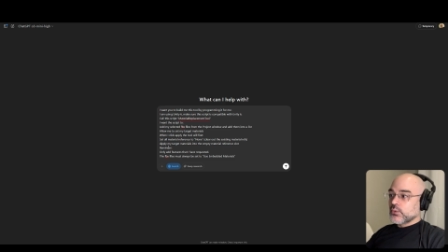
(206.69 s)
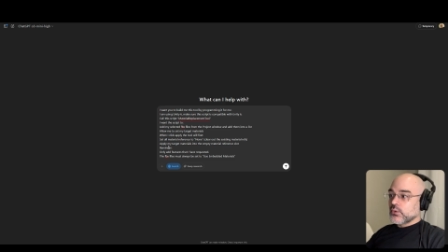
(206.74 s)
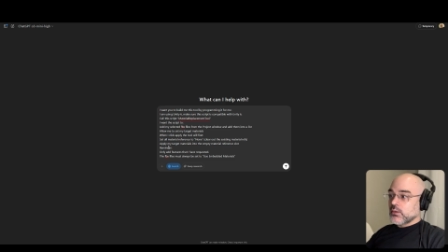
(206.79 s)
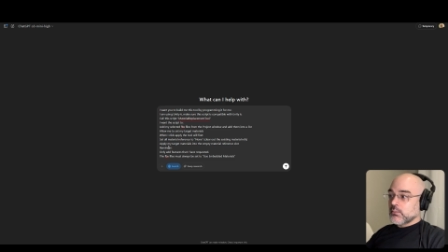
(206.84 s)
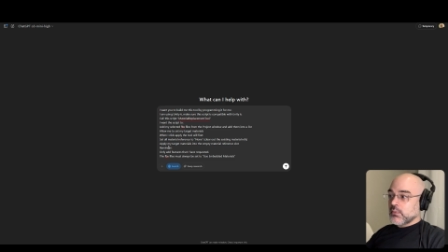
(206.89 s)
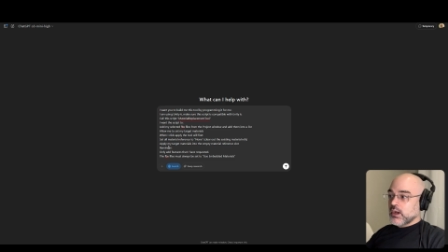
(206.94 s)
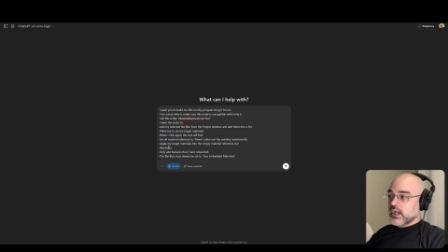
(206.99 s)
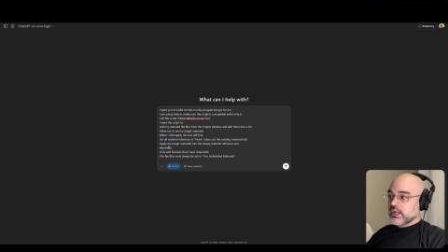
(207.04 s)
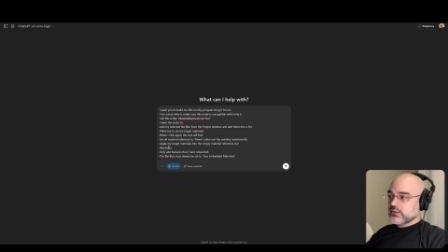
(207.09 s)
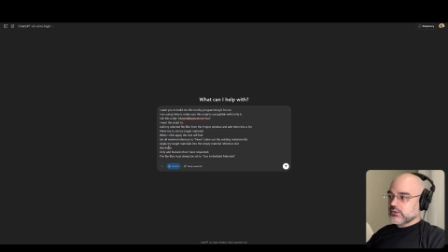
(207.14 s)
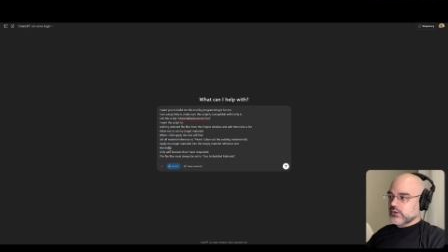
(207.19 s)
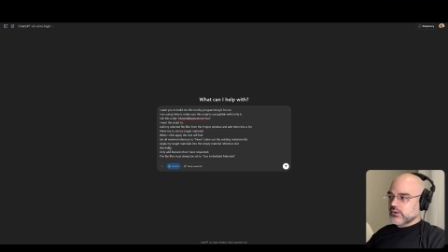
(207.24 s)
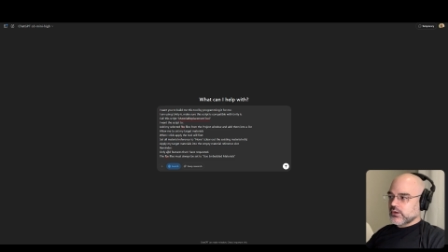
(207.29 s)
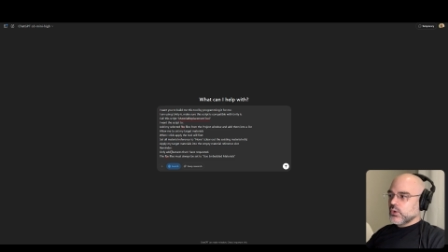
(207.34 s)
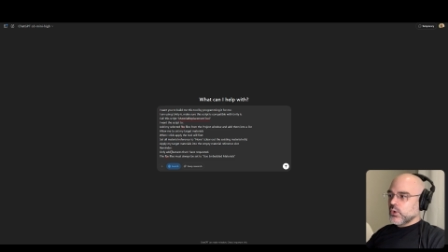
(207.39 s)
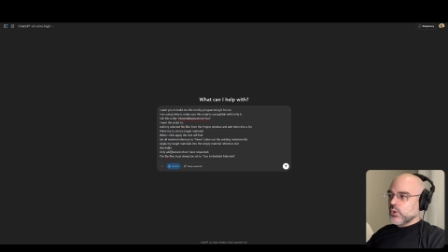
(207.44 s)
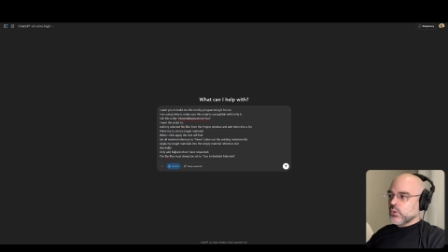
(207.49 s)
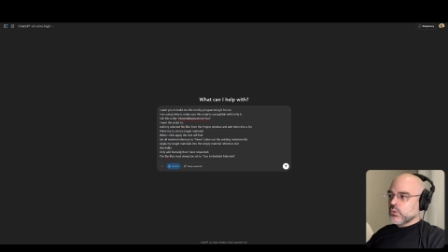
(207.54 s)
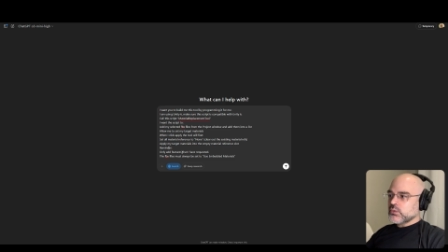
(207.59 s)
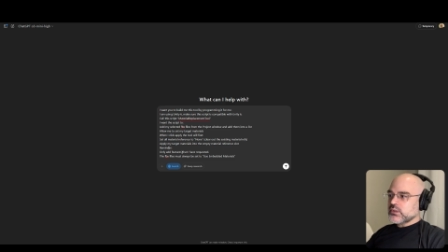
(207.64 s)
Reminder,
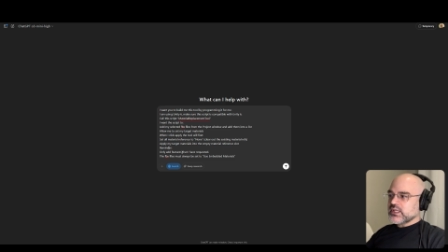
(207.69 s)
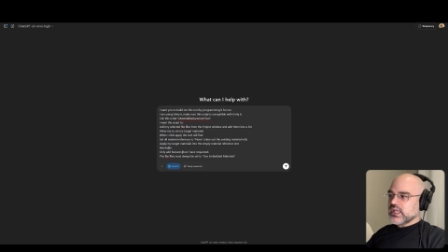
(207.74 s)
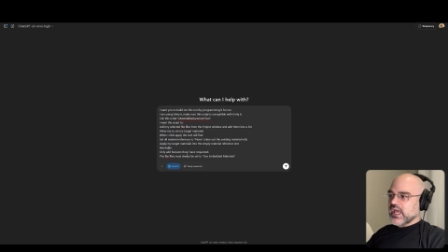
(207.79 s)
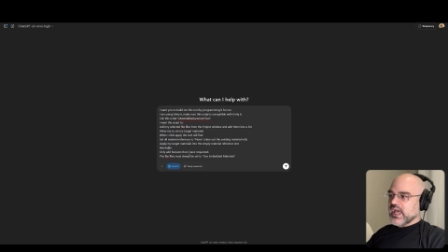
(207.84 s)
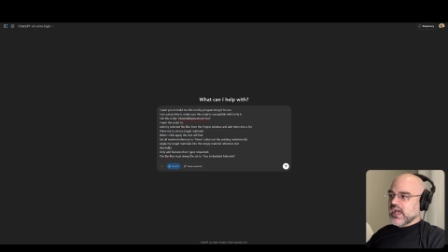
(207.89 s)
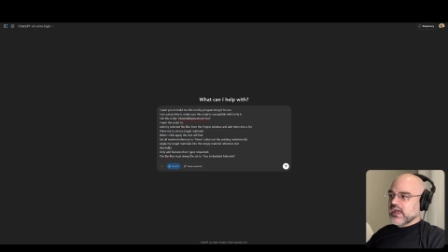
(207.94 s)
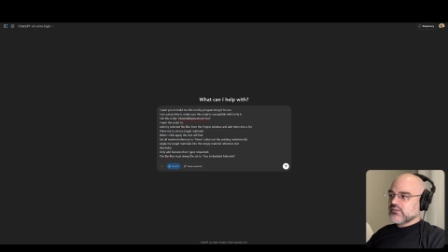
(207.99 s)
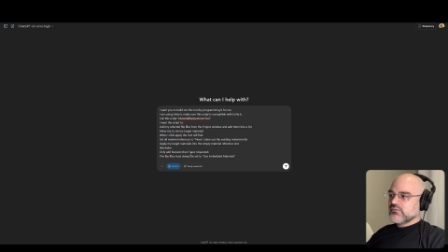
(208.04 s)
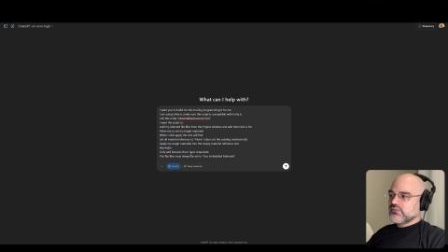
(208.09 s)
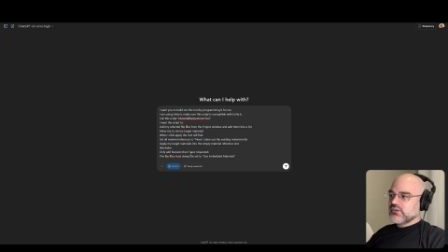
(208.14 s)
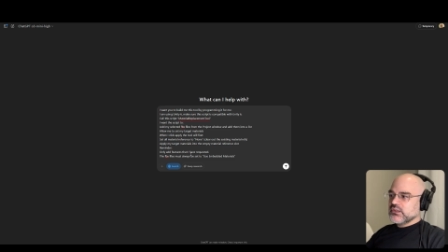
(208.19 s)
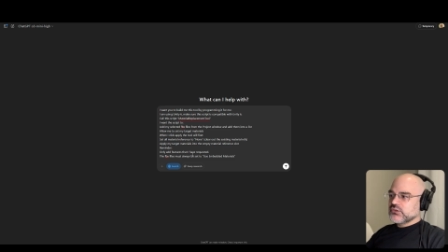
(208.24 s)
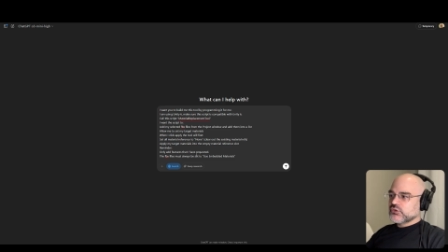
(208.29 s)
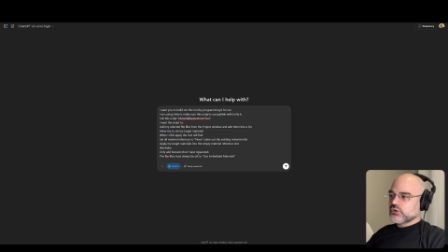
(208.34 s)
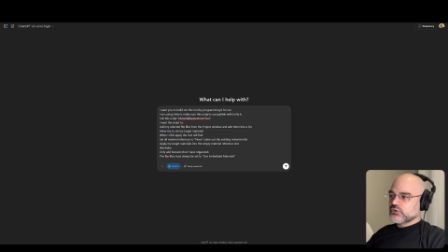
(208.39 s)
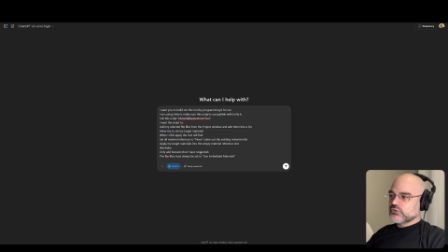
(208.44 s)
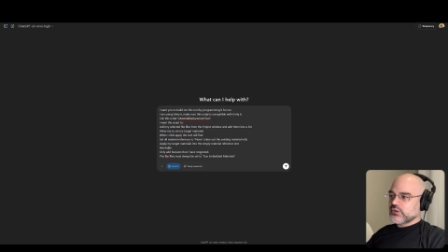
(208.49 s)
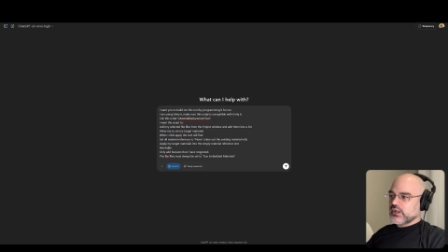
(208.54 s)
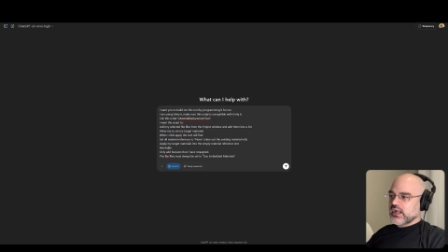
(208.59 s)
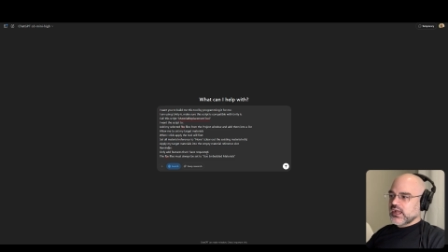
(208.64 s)
only add
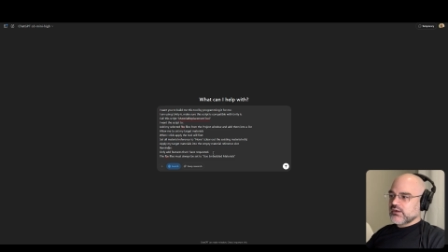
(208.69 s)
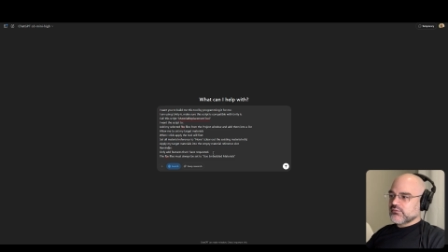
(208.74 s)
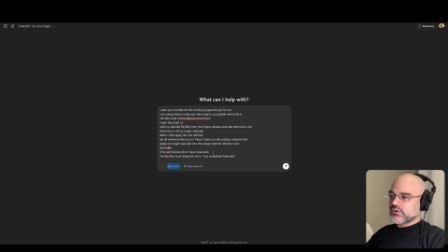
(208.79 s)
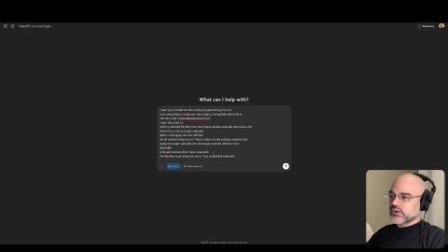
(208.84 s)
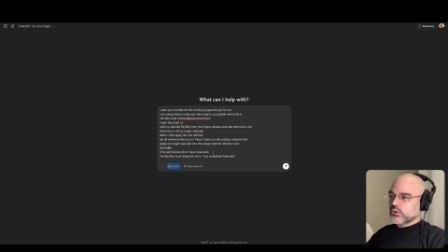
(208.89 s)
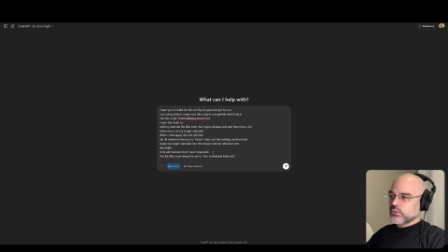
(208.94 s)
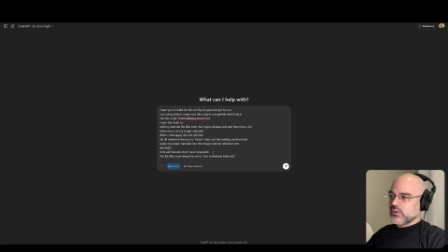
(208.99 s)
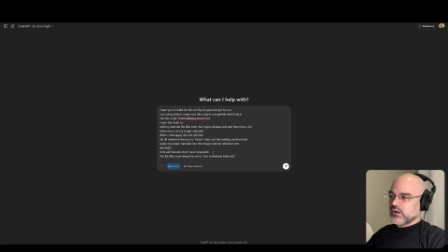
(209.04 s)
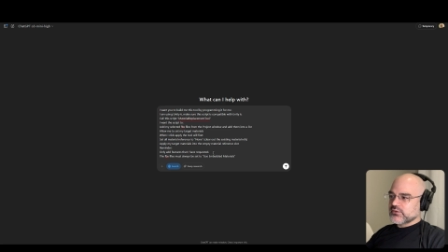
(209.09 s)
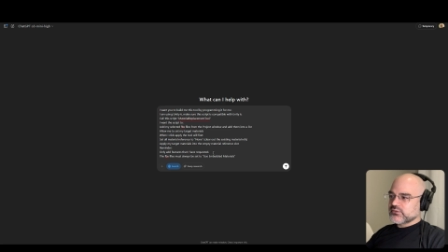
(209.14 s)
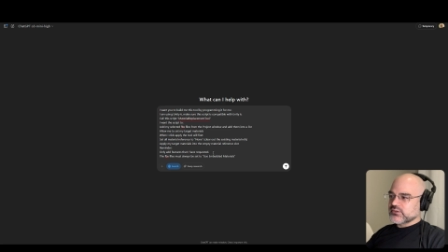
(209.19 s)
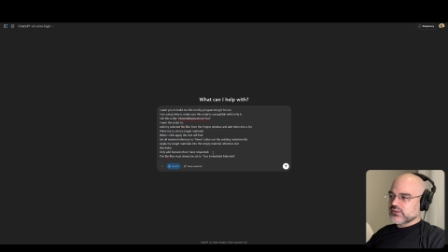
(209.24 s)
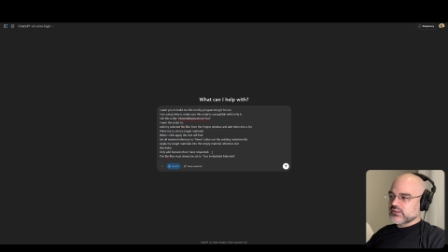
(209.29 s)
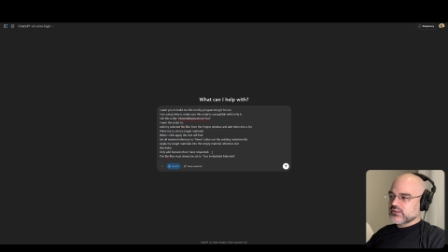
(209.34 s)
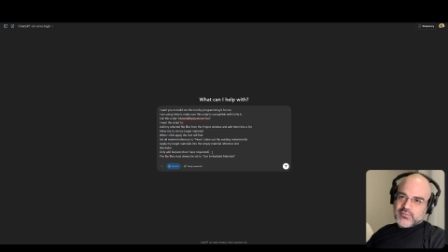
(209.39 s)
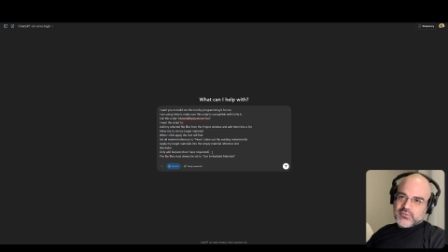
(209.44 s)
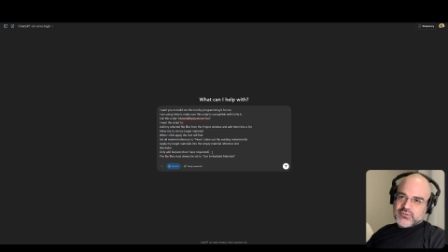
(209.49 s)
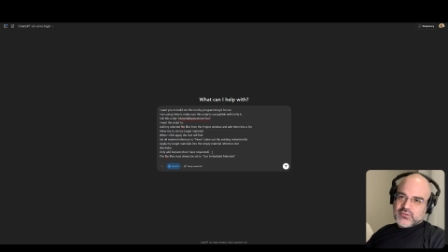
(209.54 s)
features that I have requested.